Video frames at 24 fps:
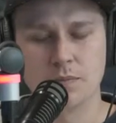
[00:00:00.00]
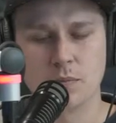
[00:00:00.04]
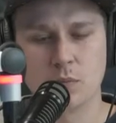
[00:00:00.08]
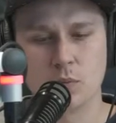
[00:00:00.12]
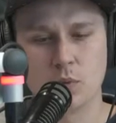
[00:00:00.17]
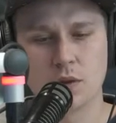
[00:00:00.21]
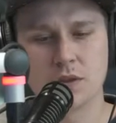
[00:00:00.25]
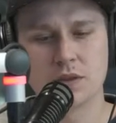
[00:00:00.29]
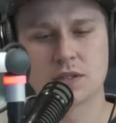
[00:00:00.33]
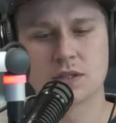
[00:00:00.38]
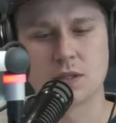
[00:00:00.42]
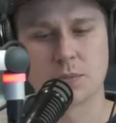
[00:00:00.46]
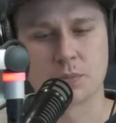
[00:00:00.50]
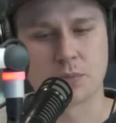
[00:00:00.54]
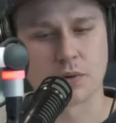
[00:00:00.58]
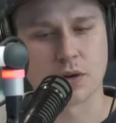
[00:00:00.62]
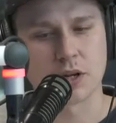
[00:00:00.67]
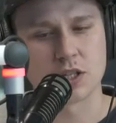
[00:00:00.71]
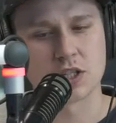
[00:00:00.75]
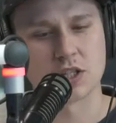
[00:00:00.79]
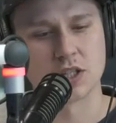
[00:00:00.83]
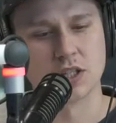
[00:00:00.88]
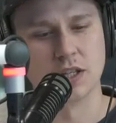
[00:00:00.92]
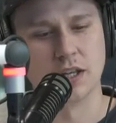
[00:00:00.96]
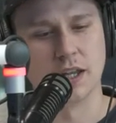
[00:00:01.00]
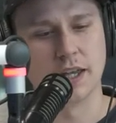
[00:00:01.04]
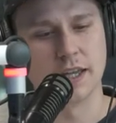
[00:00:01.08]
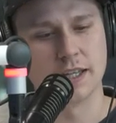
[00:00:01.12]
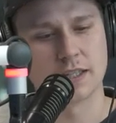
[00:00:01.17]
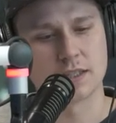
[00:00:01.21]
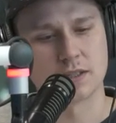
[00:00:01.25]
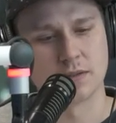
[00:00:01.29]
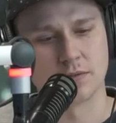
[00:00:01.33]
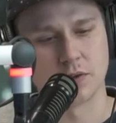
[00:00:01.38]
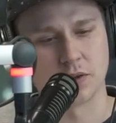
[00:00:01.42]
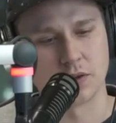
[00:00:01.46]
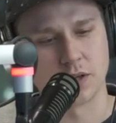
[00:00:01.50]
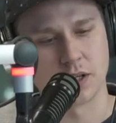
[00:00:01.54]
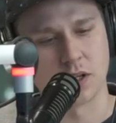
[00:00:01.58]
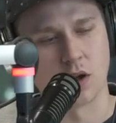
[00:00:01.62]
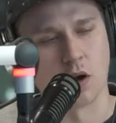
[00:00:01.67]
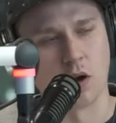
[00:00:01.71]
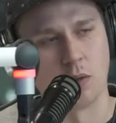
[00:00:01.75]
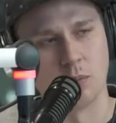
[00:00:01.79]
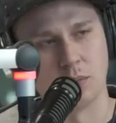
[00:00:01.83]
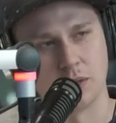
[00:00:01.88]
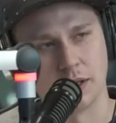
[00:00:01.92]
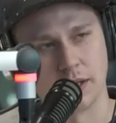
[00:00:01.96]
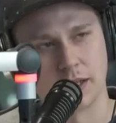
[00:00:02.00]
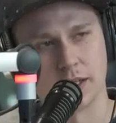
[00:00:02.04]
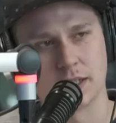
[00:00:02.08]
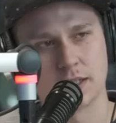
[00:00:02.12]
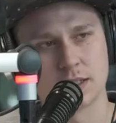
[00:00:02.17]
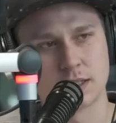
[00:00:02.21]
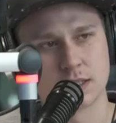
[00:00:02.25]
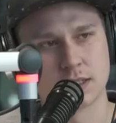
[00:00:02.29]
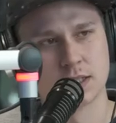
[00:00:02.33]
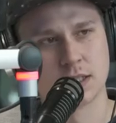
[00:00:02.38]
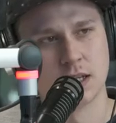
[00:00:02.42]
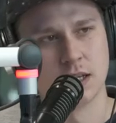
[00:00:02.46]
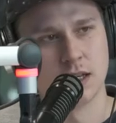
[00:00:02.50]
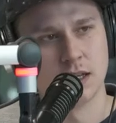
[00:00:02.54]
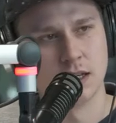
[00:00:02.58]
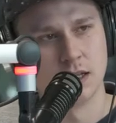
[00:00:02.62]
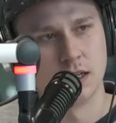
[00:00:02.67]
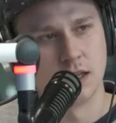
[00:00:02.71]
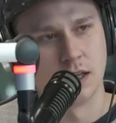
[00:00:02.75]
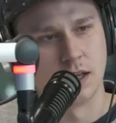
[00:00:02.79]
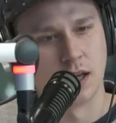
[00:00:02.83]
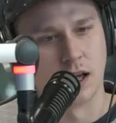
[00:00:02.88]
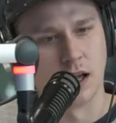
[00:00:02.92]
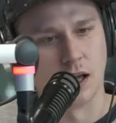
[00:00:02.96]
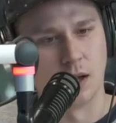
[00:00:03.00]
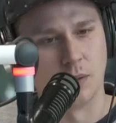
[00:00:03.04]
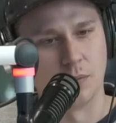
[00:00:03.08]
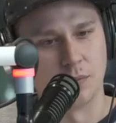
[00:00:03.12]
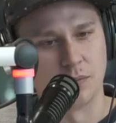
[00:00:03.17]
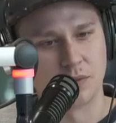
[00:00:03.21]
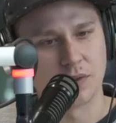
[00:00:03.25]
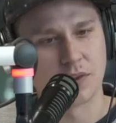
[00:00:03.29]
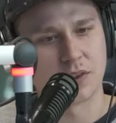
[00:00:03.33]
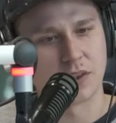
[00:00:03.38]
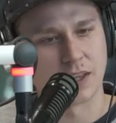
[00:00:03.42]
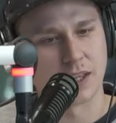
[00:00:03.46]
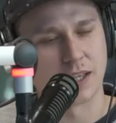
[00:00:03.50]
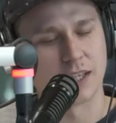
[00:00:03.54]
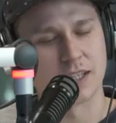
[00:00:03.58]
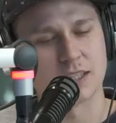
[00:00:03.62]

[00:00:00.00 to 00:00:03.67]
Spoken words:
With depression, it's a very complex thing.